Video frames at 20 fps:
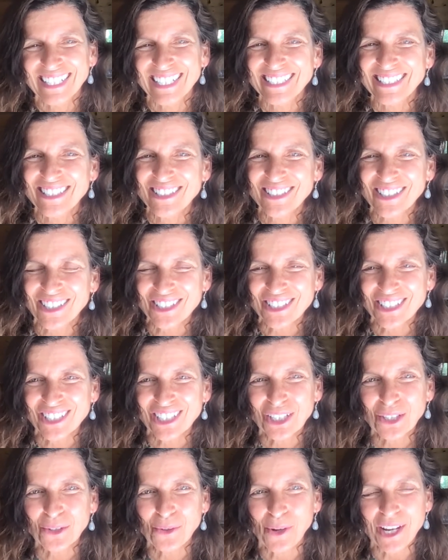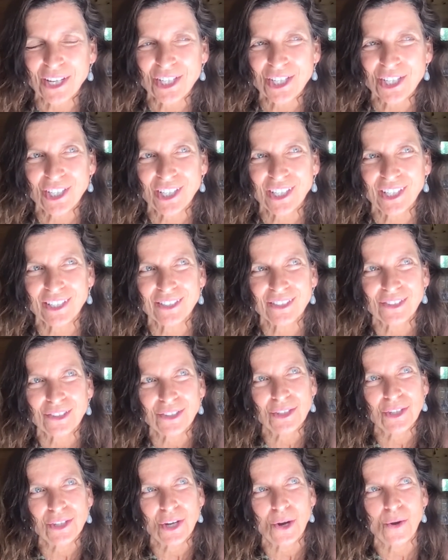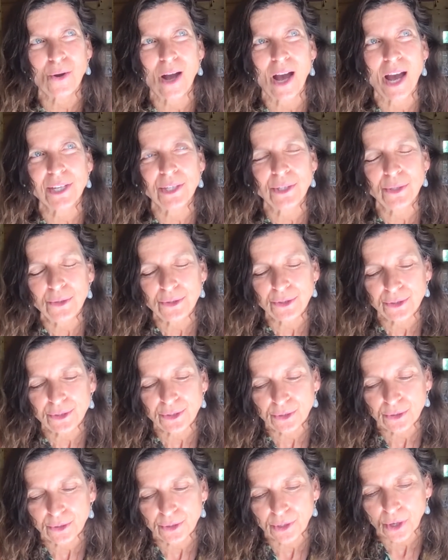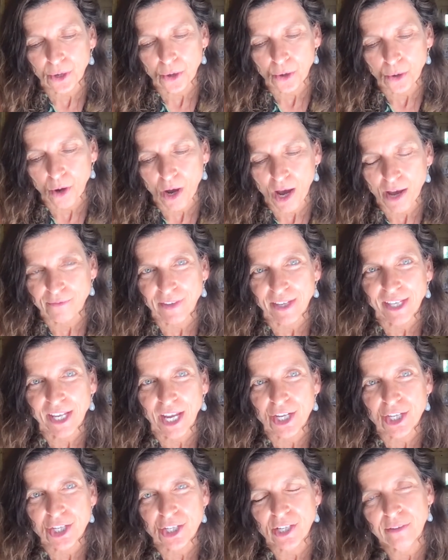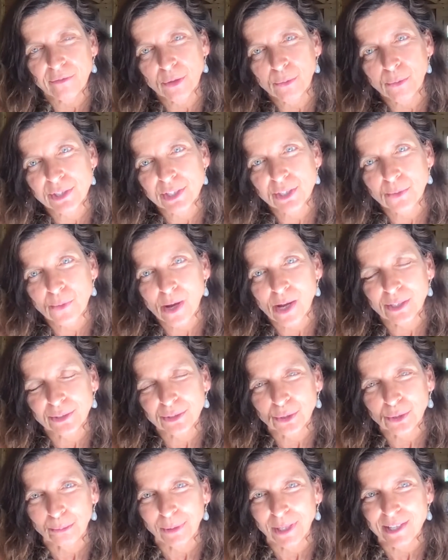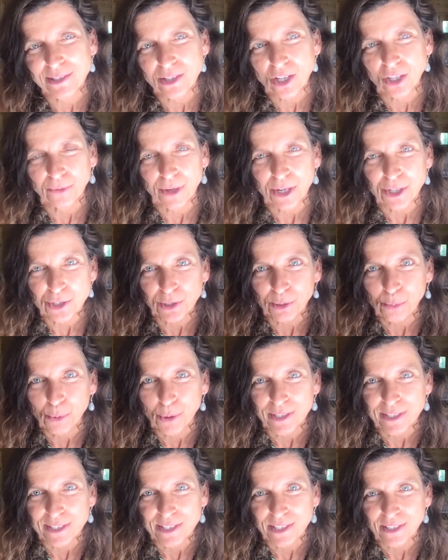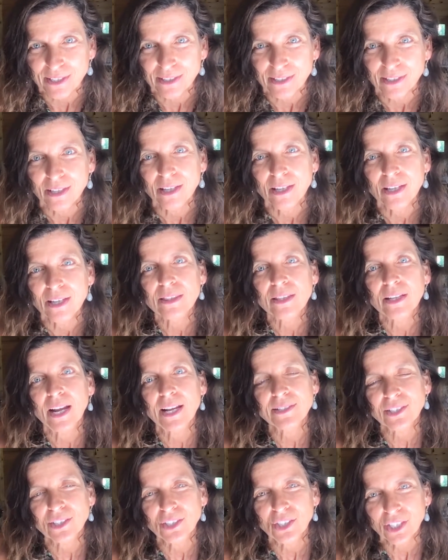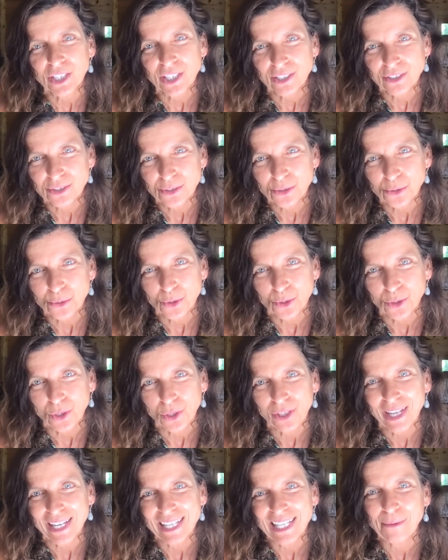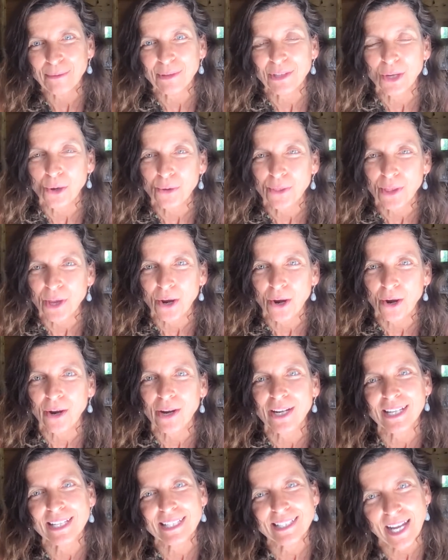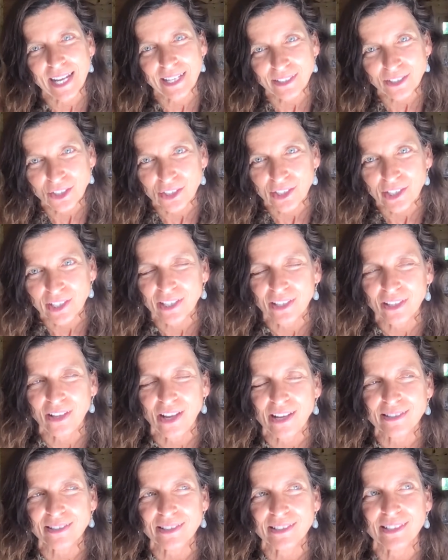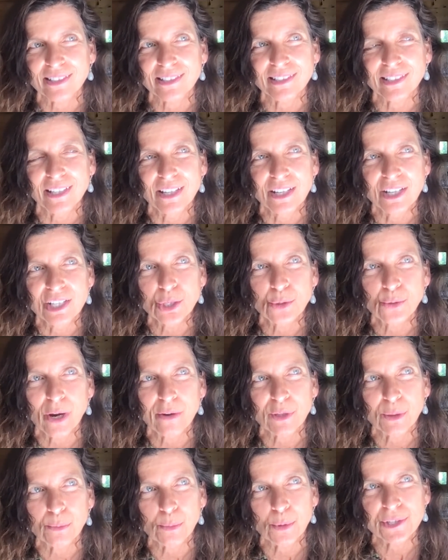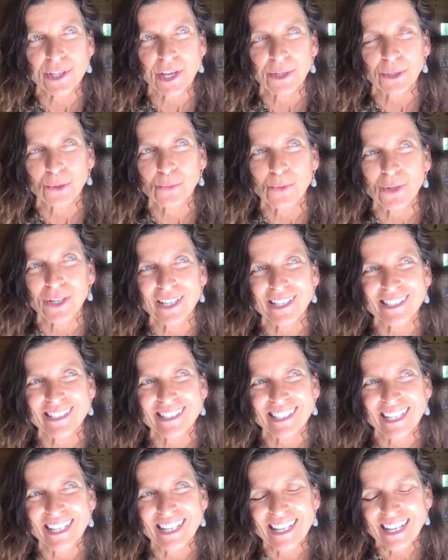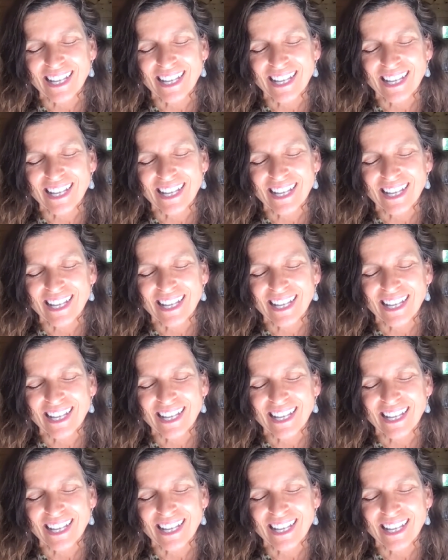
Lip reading: It's such a good question. I used to go on vacation every once in a while to a place called Rancho La Puerta that has a cooking school, and I would go there and attend cooking classes to whoever the presenter was.